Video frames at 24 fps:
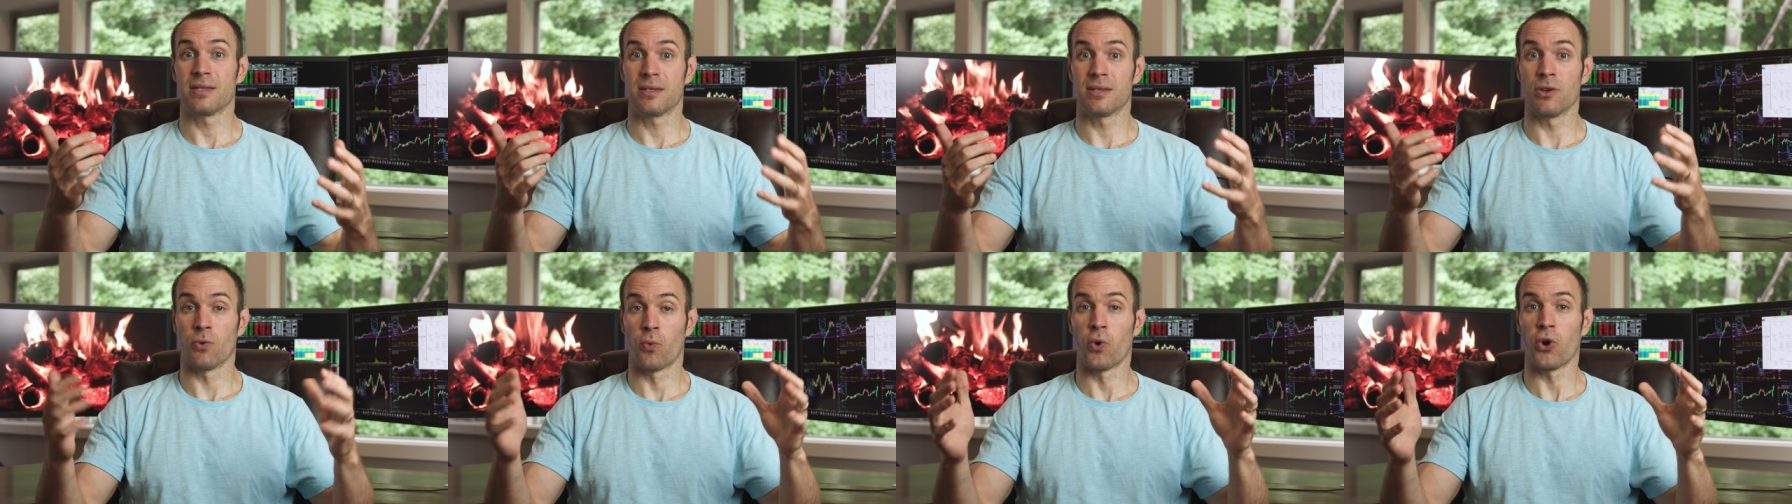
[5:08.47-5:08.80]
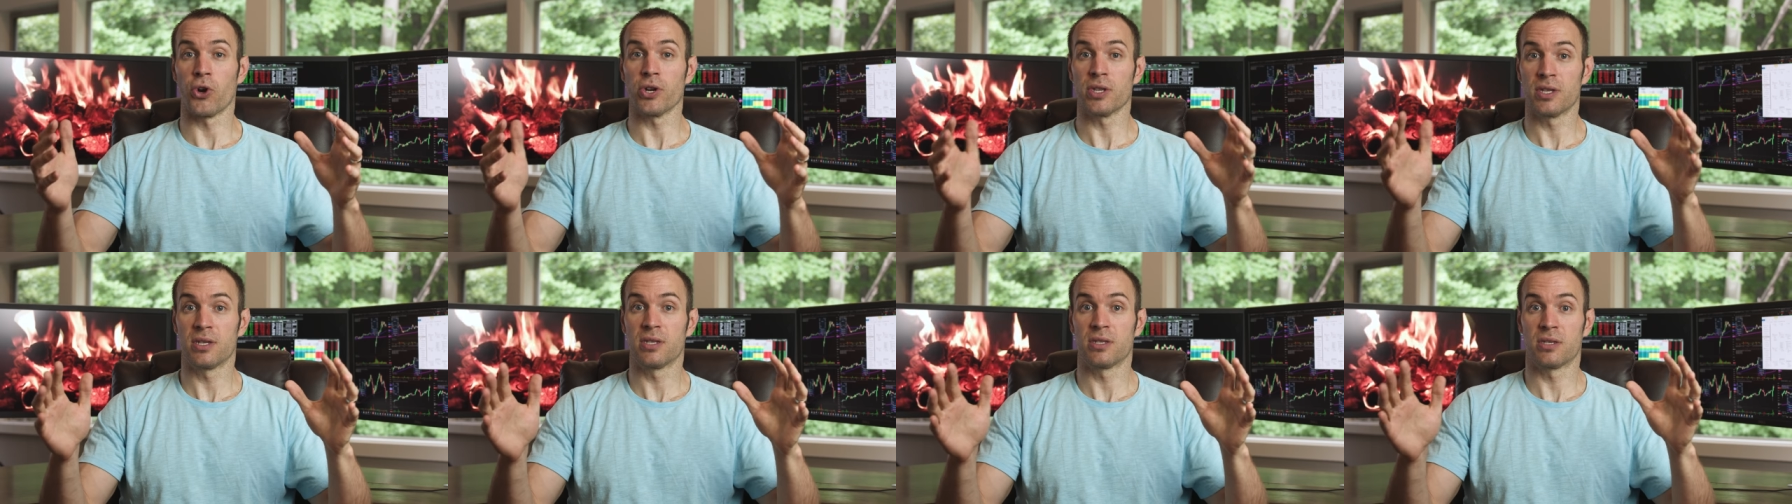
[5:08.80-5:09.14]
The
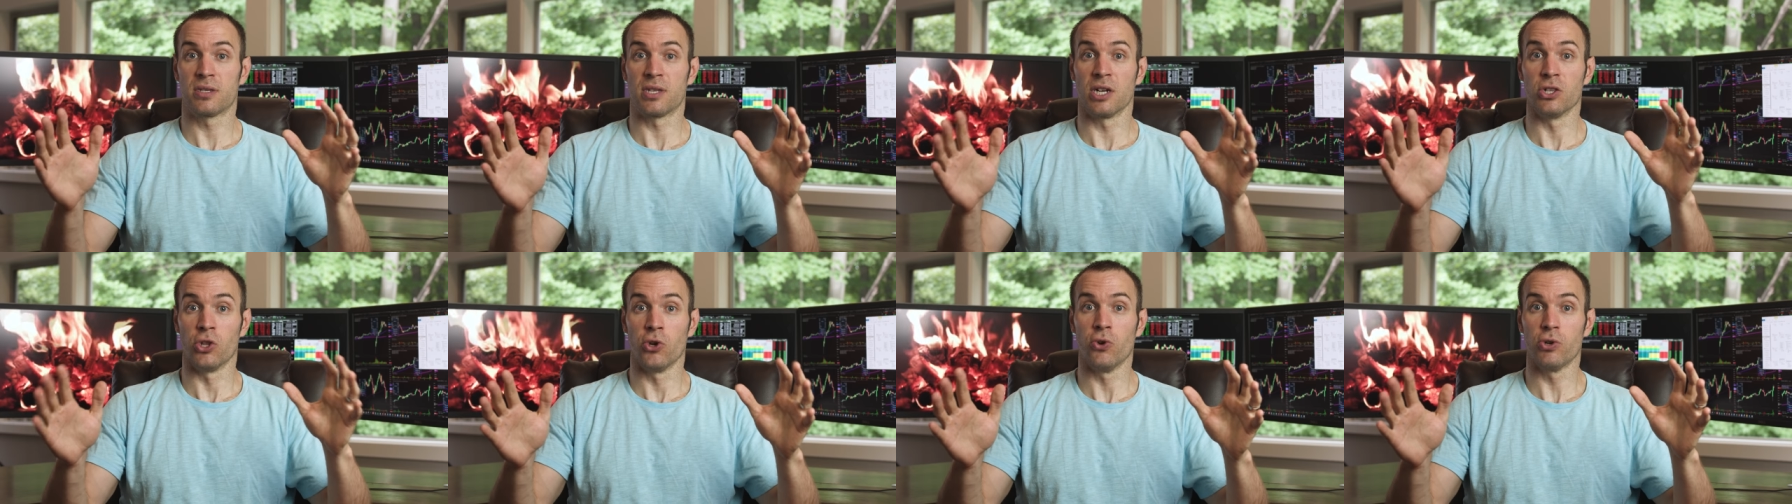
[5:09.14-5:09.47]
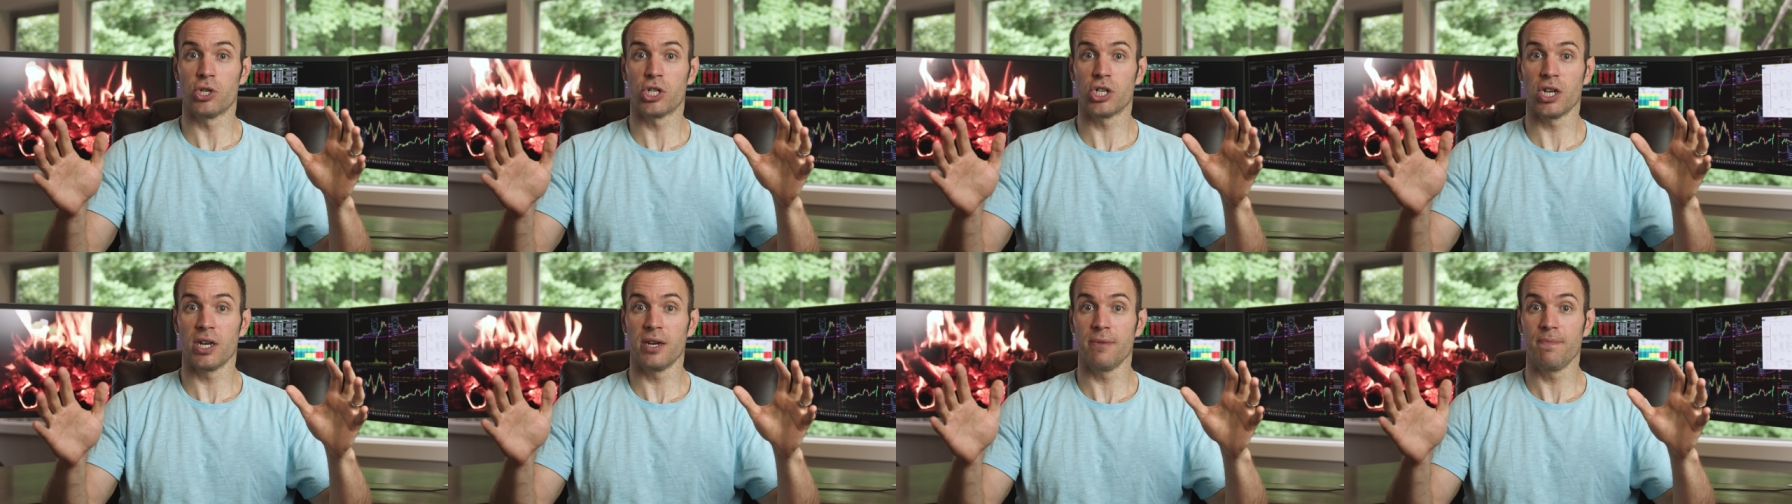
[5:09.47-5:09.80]
word
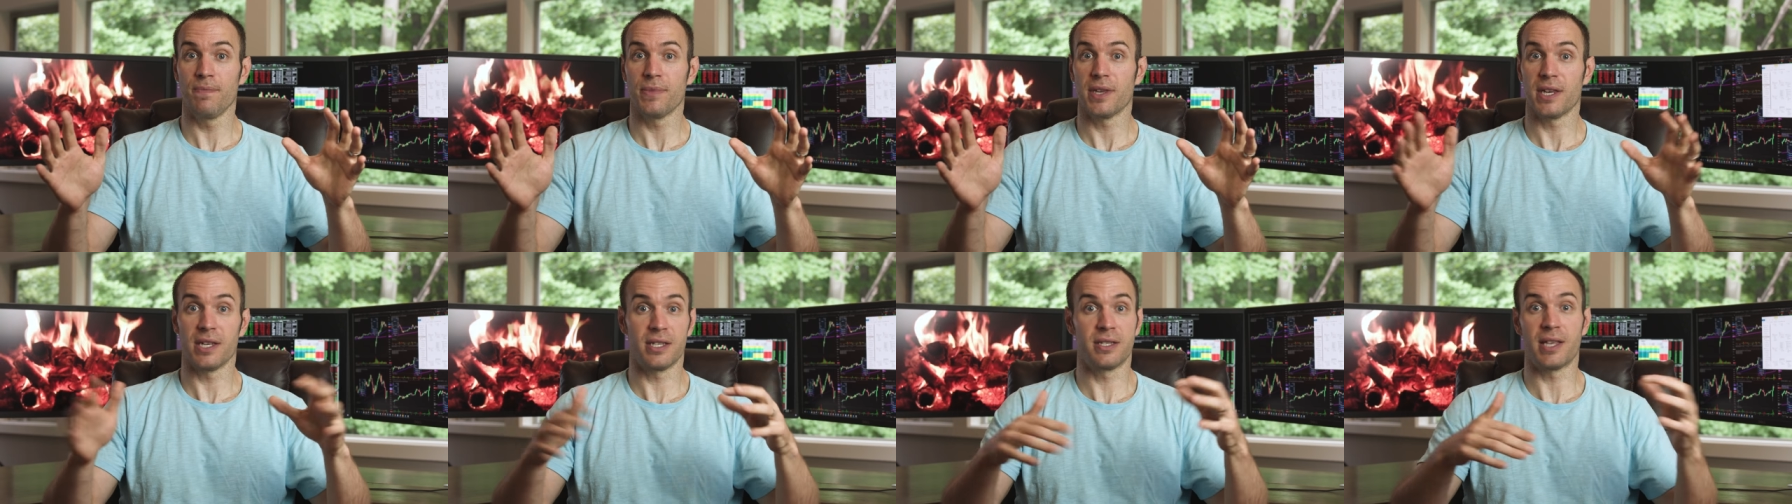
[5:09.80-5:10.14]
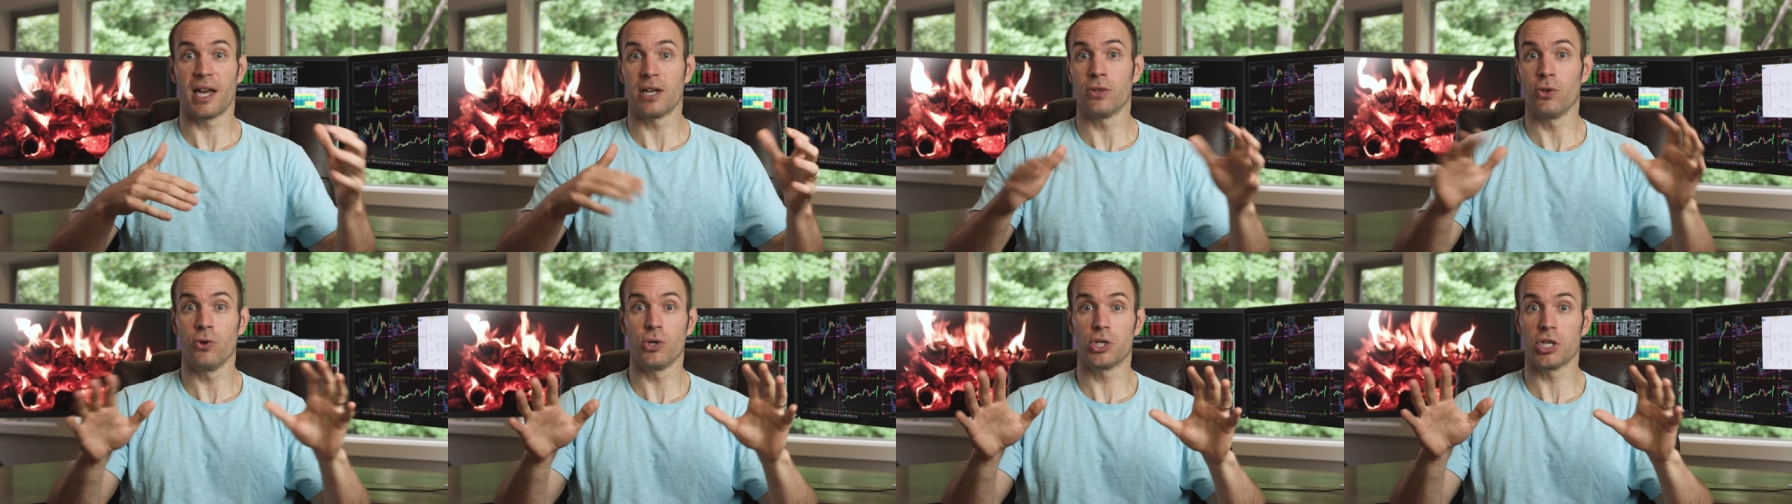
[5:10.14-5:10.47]
dilution is
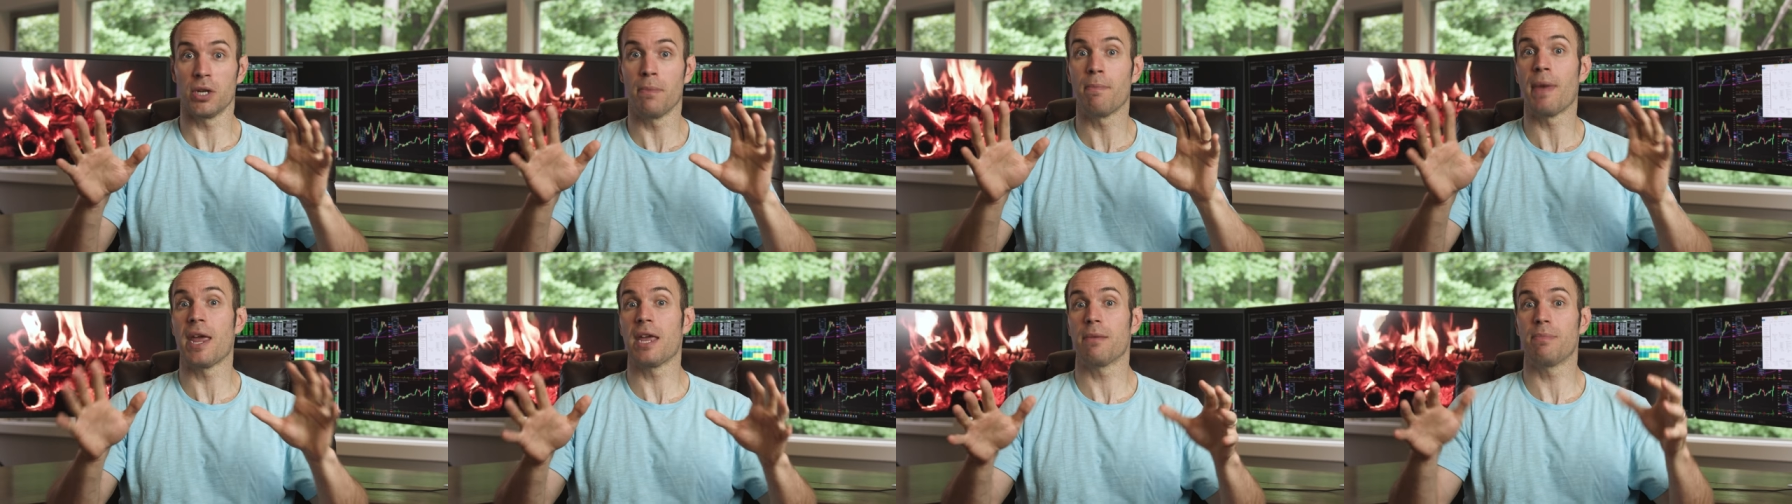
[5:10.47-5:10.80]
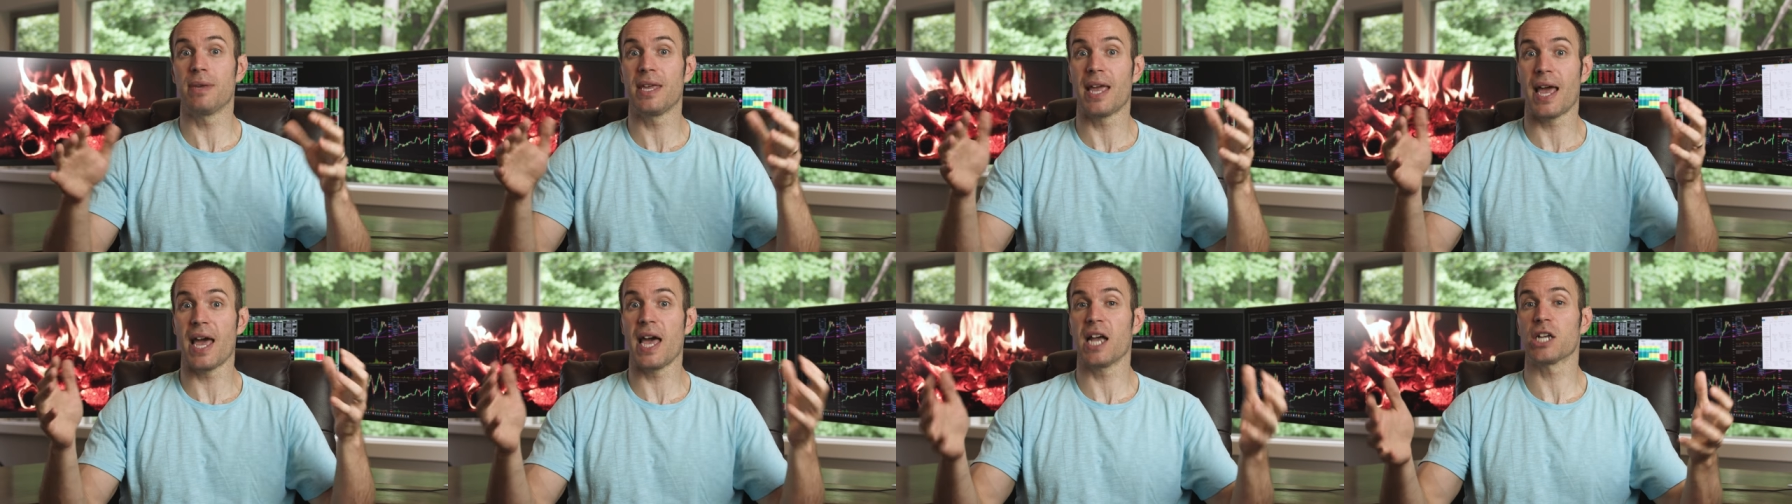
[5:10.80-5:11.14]
dilution
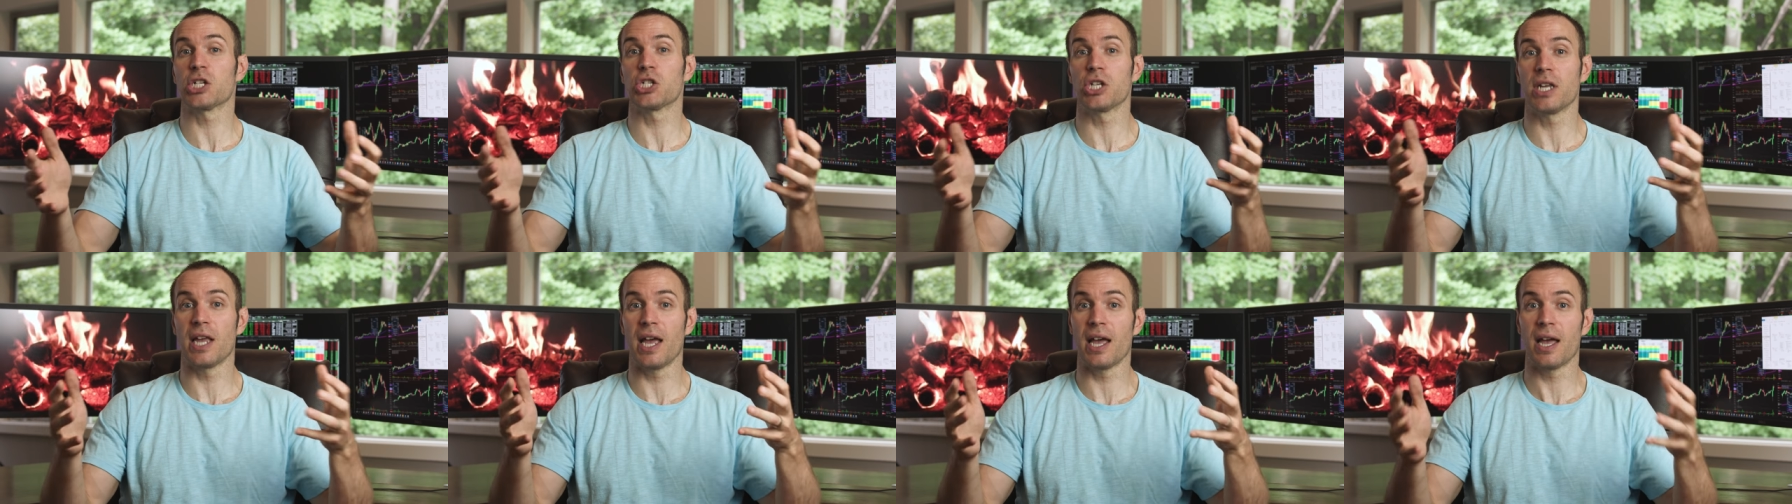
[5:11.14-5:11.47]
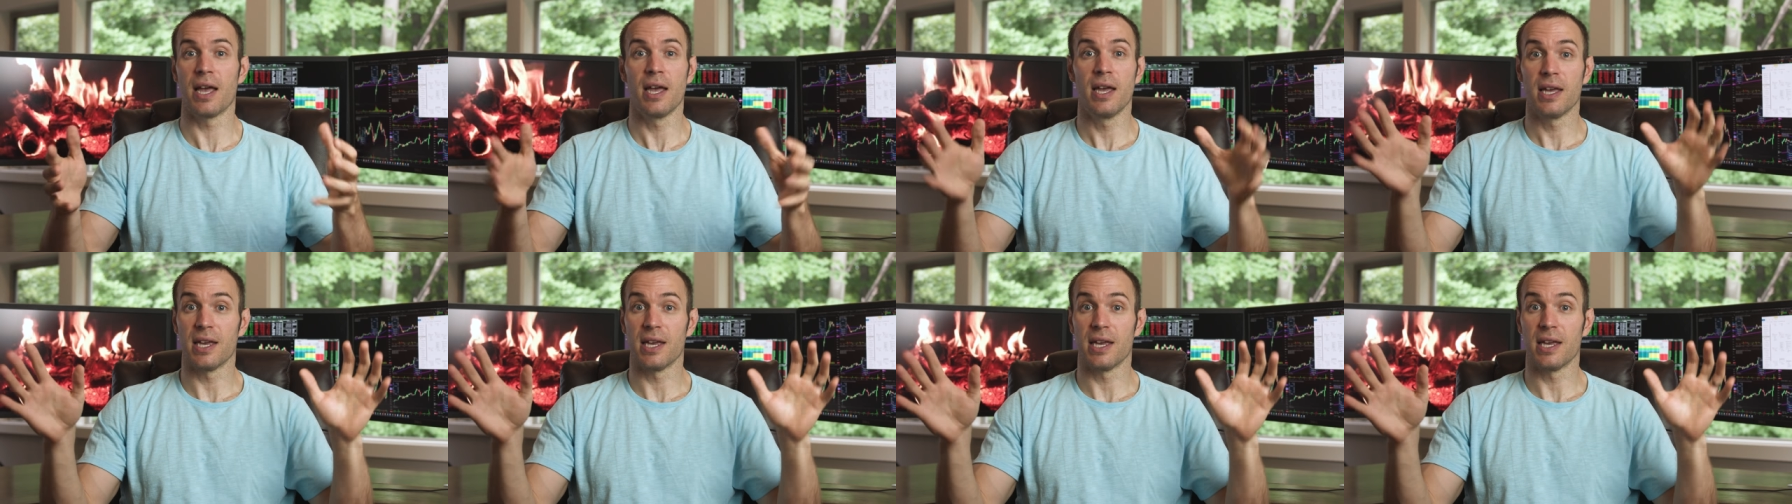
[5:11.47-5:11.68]
maybe actually